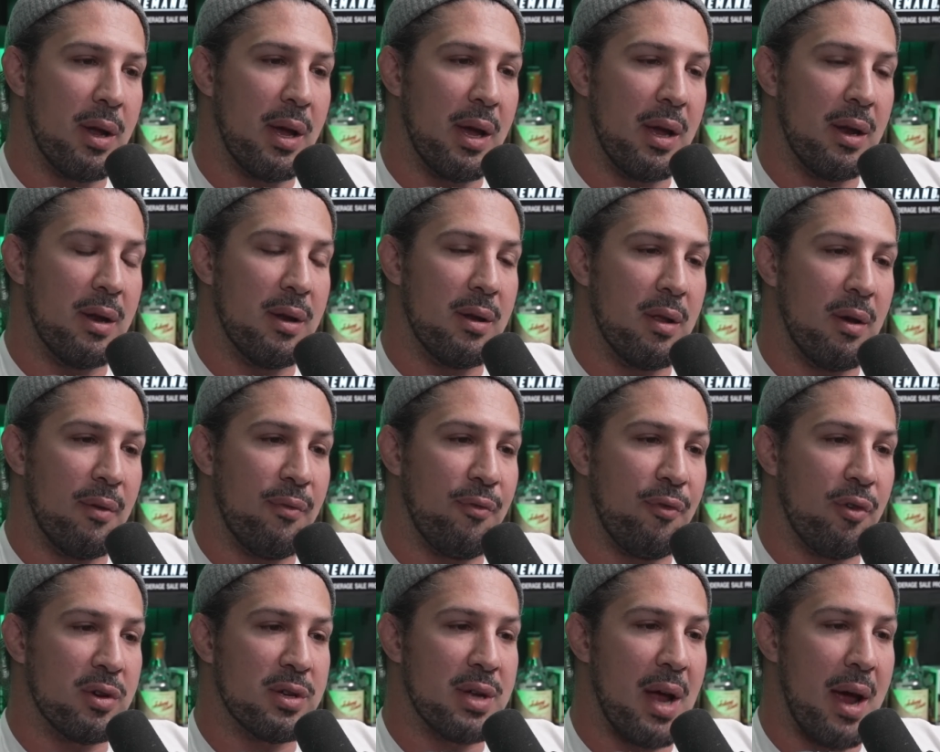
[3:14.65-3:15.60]
in their
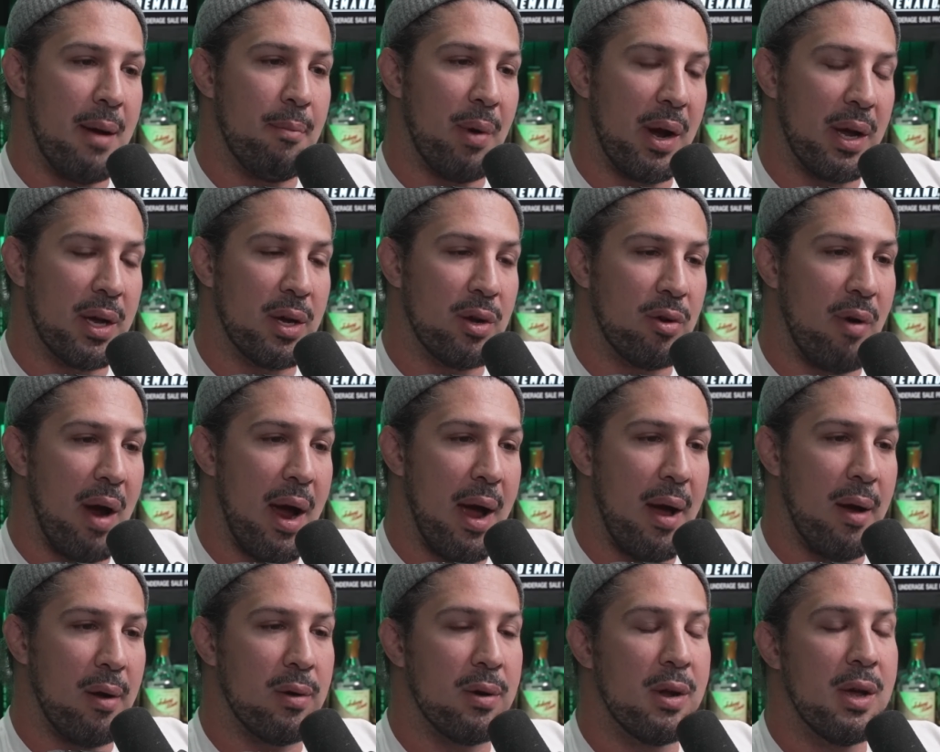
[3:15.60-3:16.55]
first time breaking
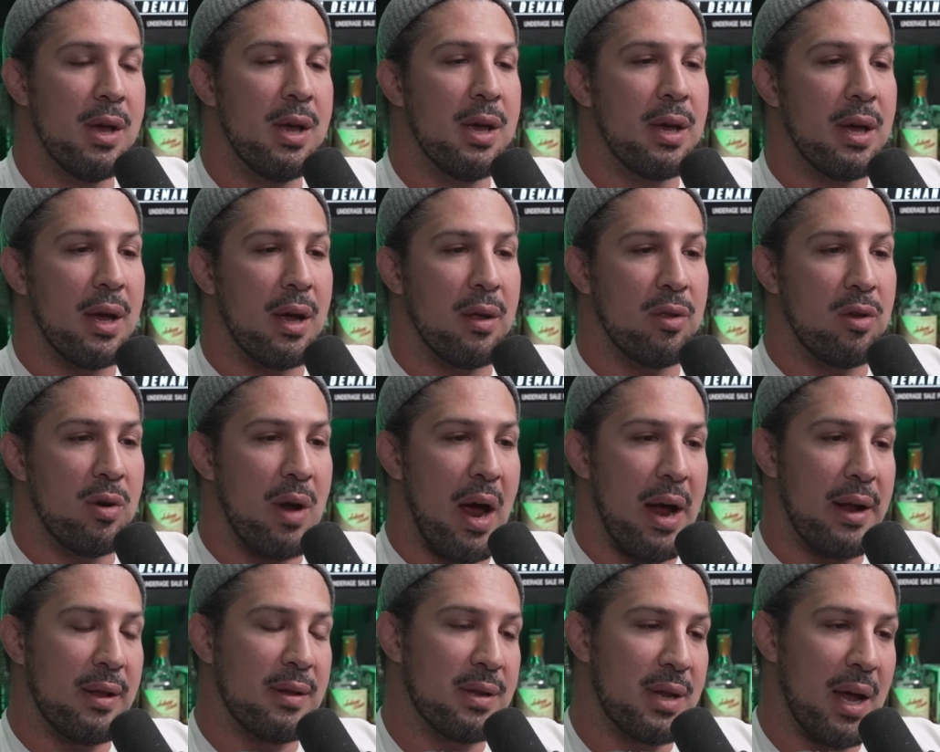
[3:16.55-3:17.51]
ground in the
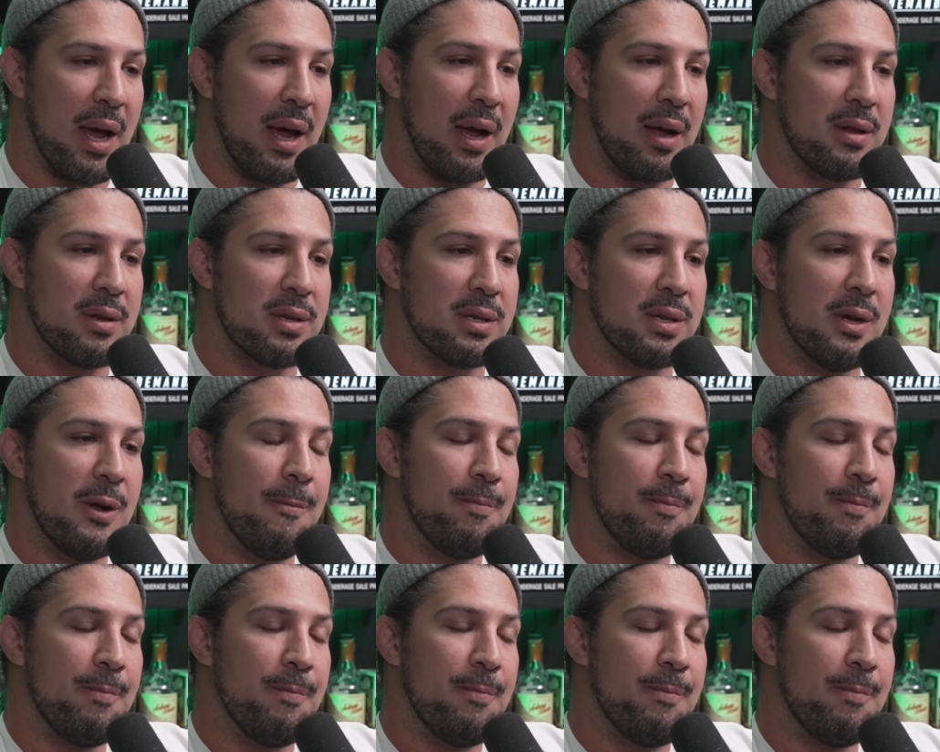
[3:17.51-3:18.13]
United States